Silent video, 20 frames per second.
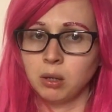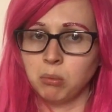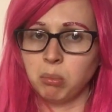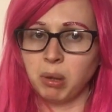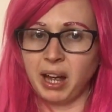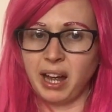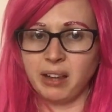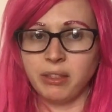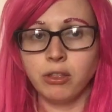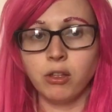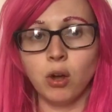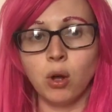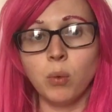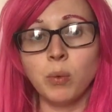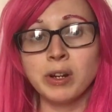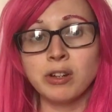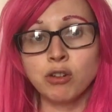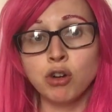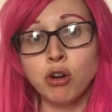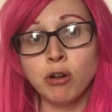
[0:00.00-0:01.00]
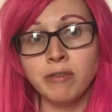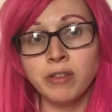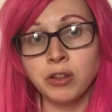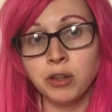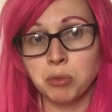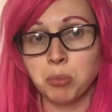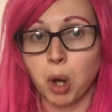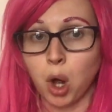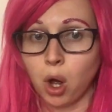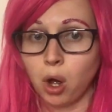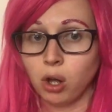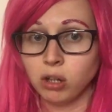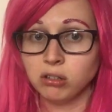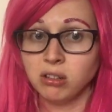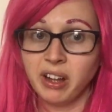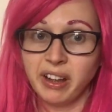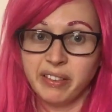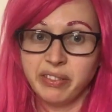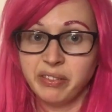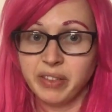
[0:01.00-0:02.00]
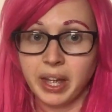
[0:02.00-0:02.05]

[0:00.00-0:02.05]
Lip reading: but I thought we'd cover them all and